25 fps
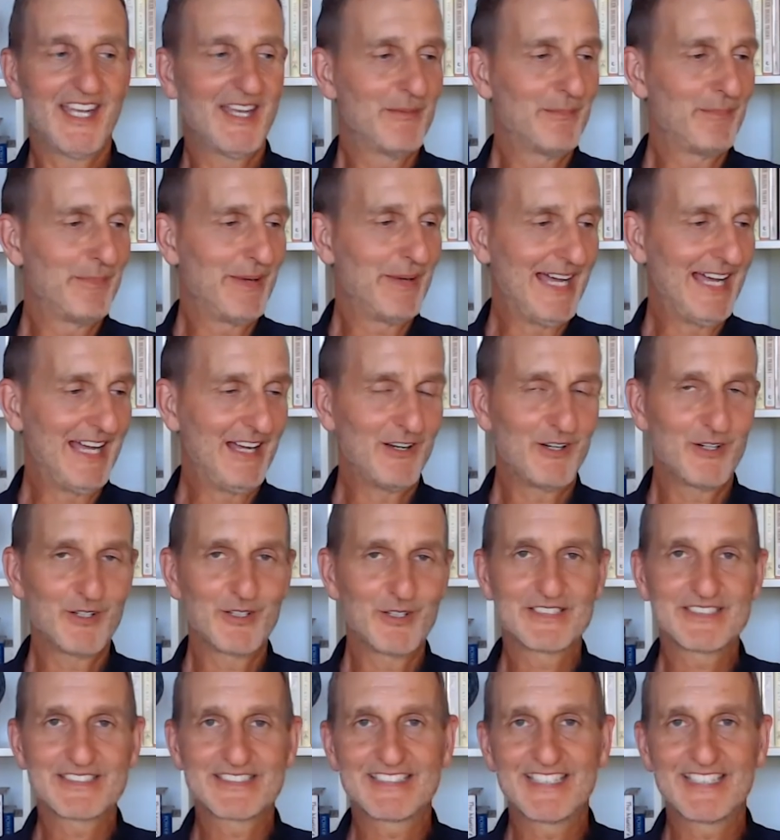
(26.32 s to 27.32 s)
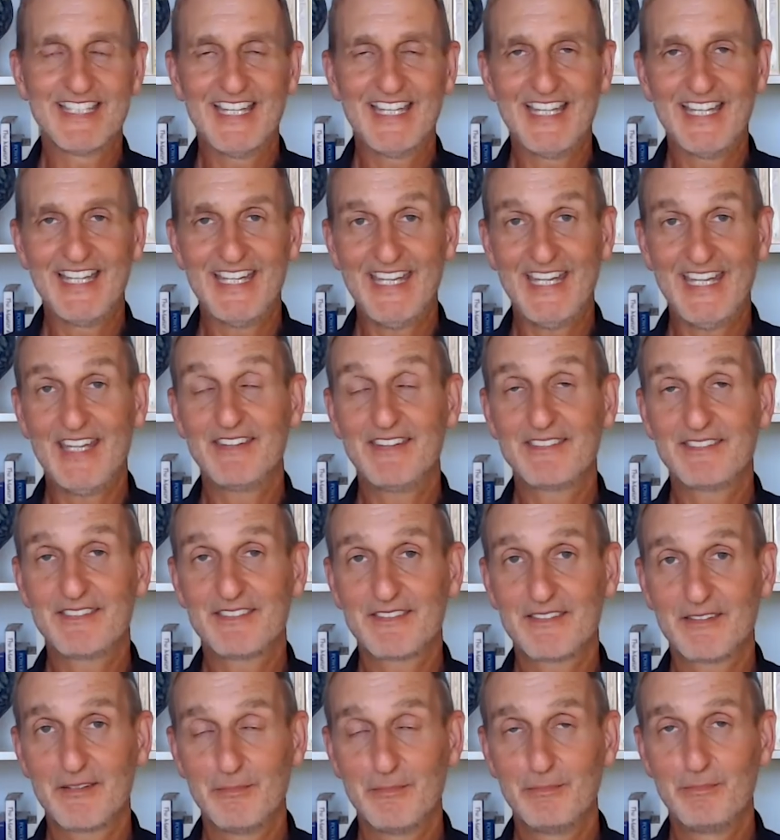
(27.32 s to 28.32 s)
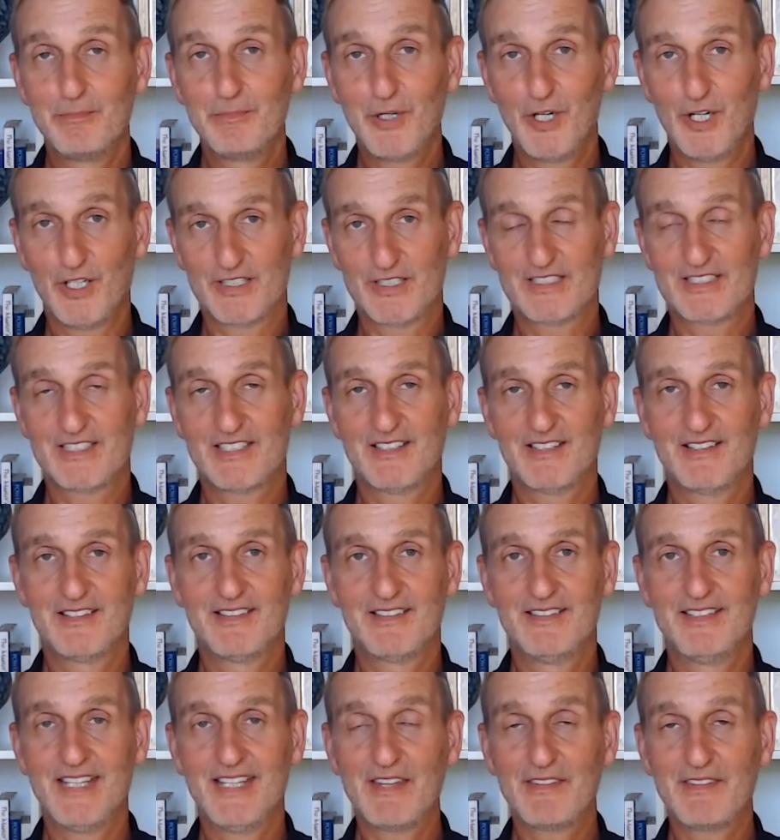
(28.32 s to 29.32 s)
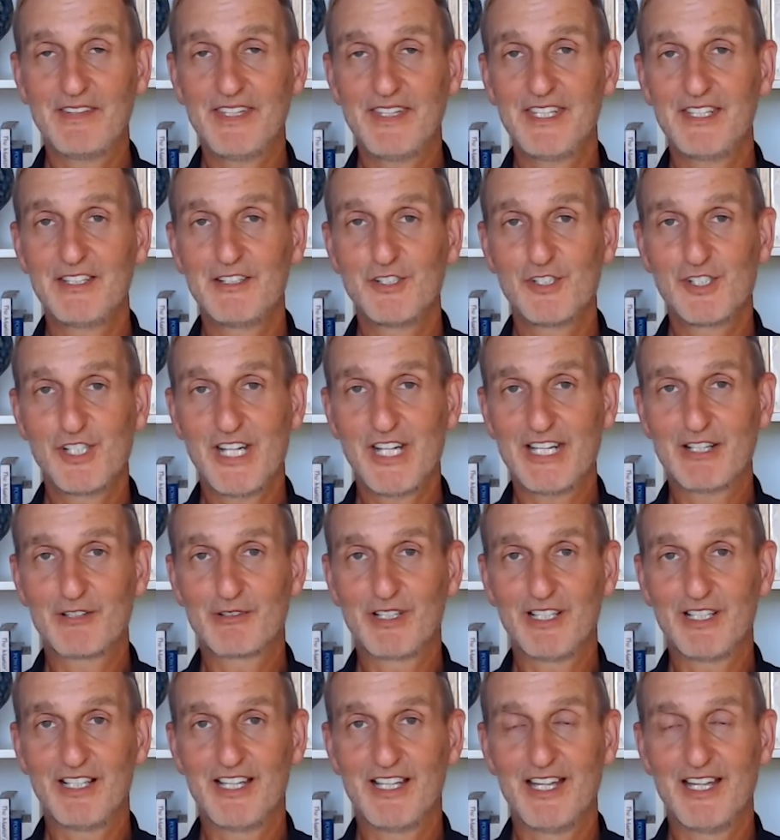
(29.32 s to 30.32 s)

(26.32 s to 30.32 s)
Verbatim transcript: about his book, nothing general